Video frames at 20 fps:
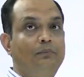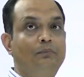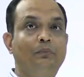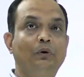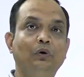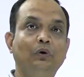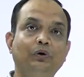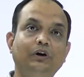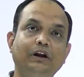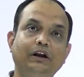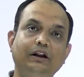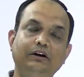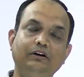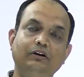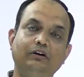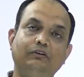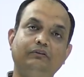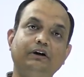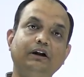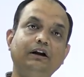bone in
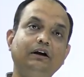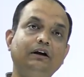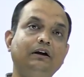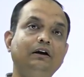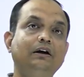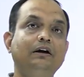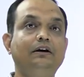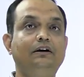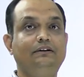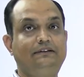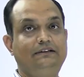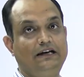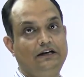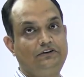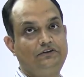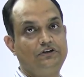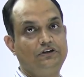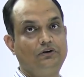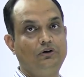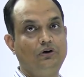your
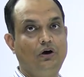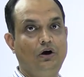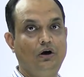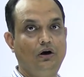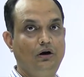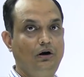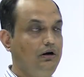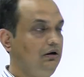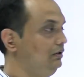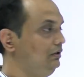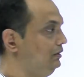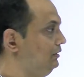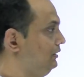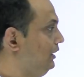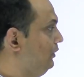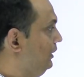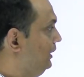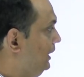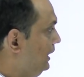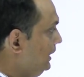dissection hall.
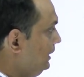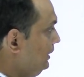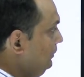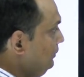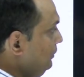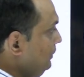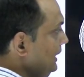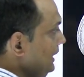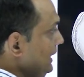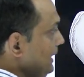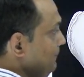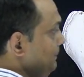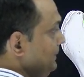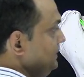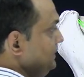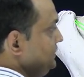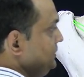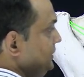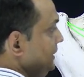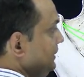Now, here you can
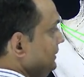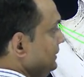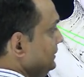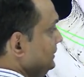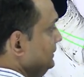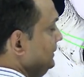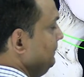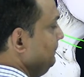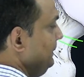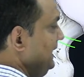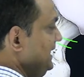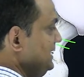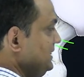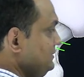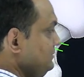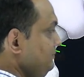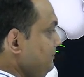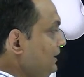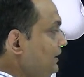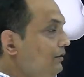appreciate the
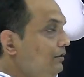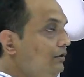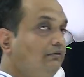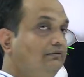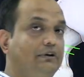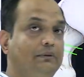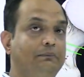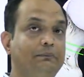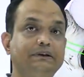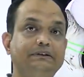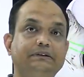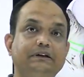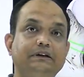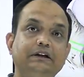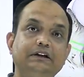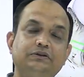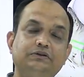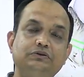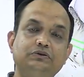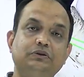placement of the
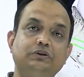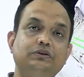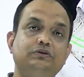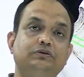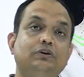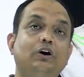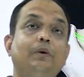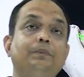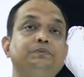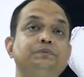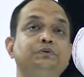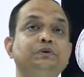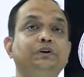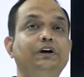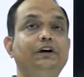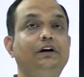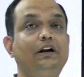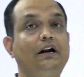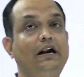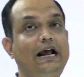muscle is known as
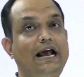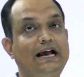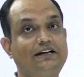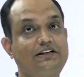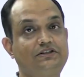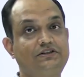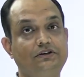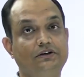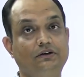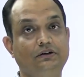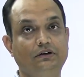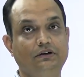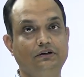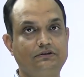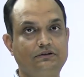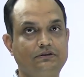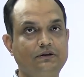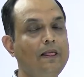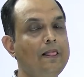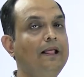obturator
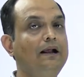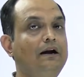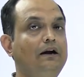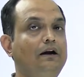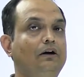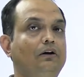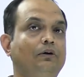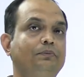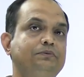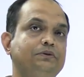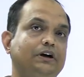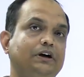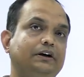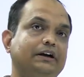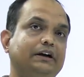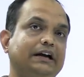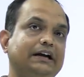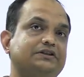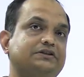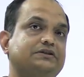externus. Now,
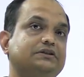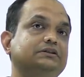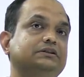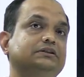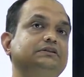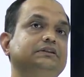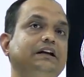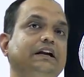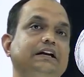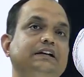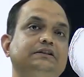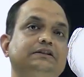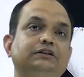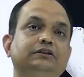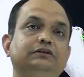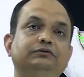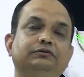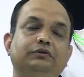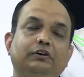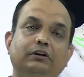obturator externus
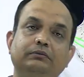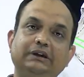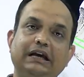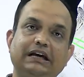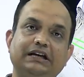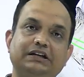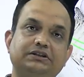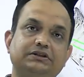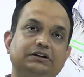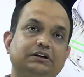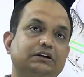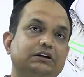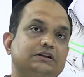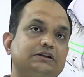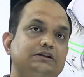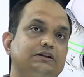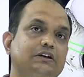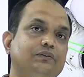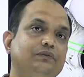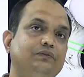arises from the external
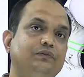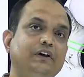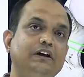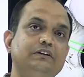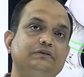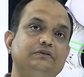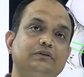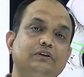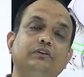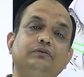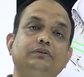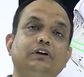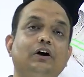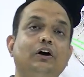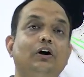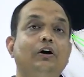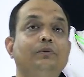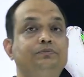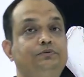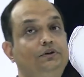surface of the
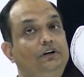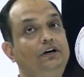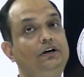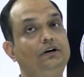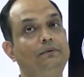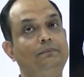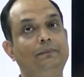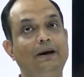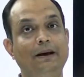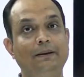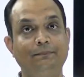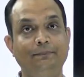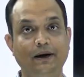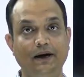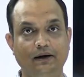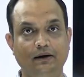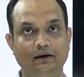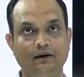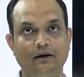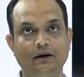obturator
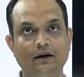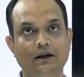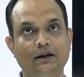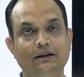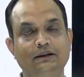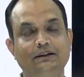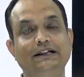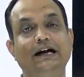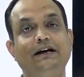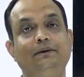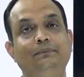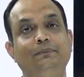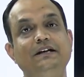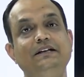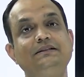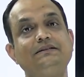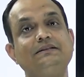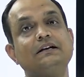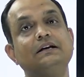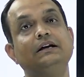membrane. That
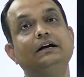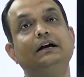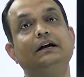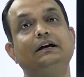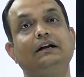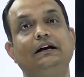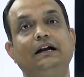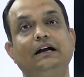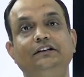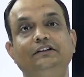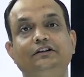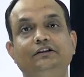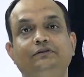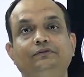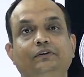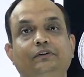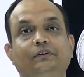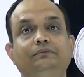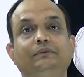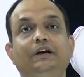means it arises
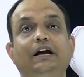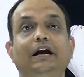from the